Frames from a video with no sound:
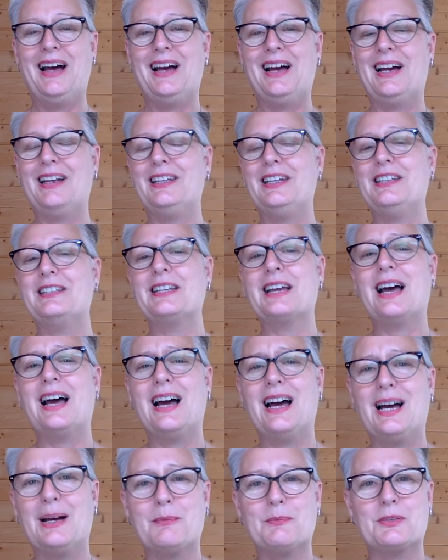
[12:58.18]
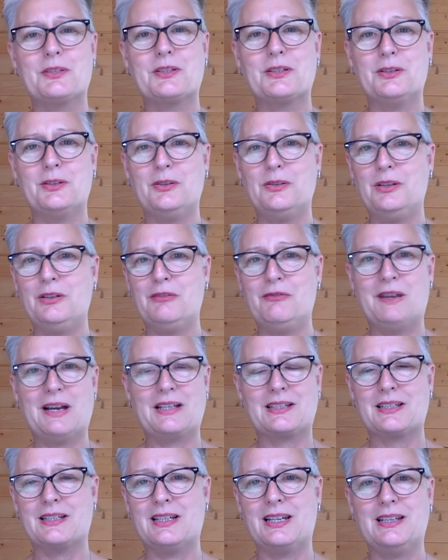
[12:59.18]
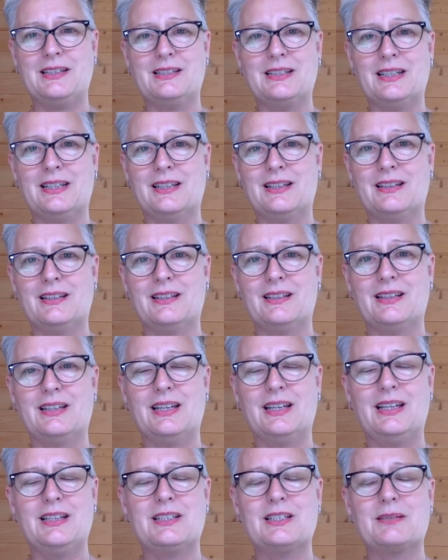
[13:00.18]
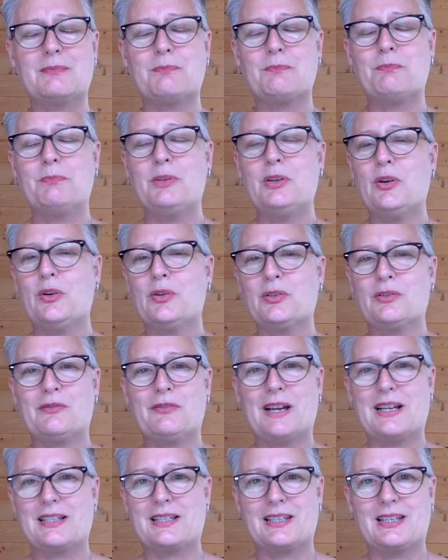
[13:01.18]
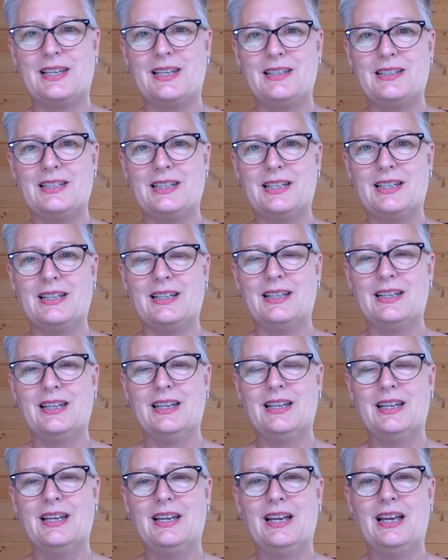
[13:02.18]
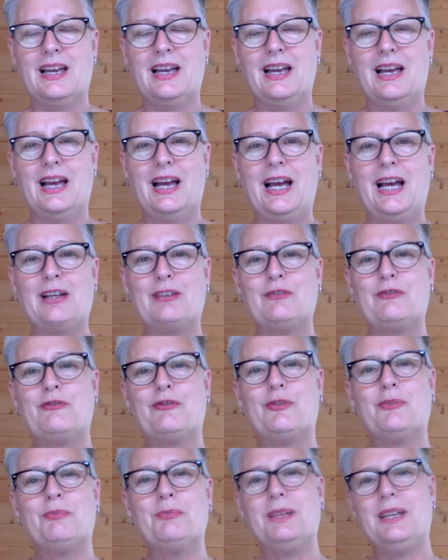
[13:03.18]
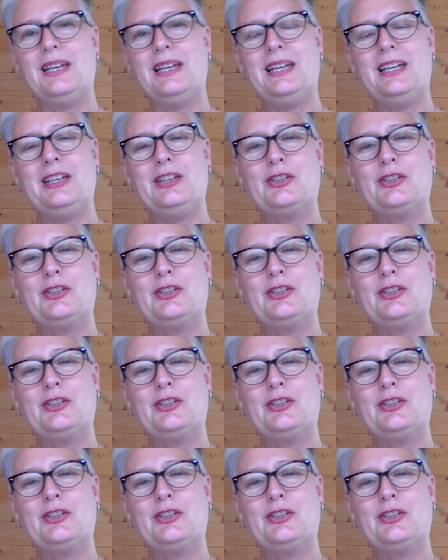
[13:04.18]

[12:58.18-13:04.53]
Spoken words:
And it's absolutely fascinating. It's beyond fascinating. And for me